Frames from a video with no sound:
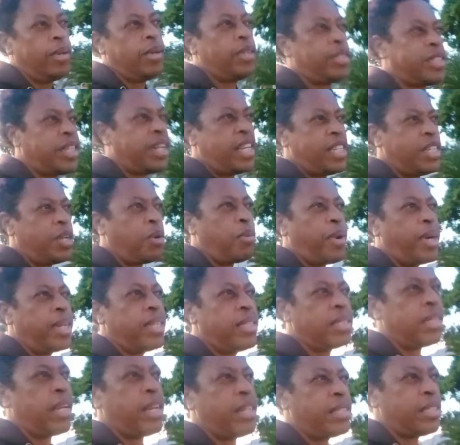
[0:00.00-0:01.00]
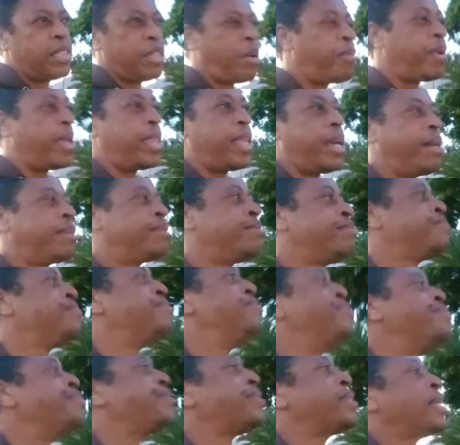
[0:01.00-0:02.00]
91, like somewhere there.
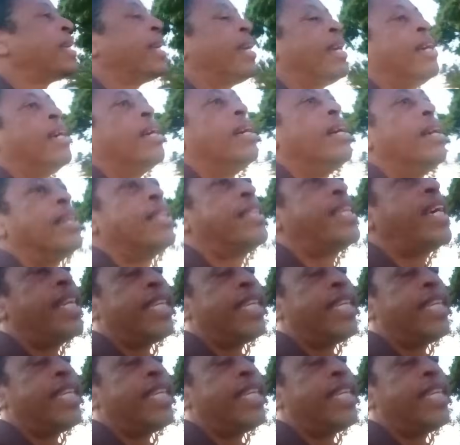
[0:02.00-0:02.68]
They